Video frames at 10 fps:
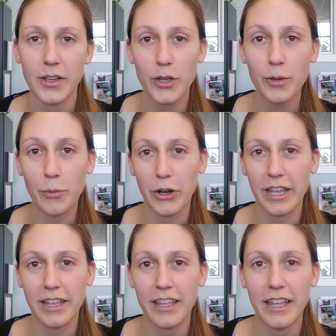Good
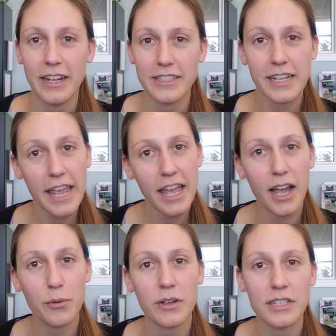morning. Today I
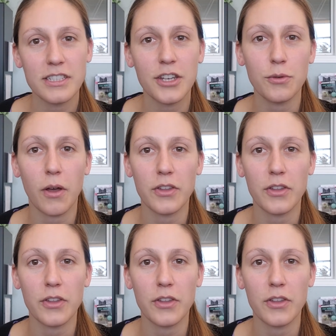will continue on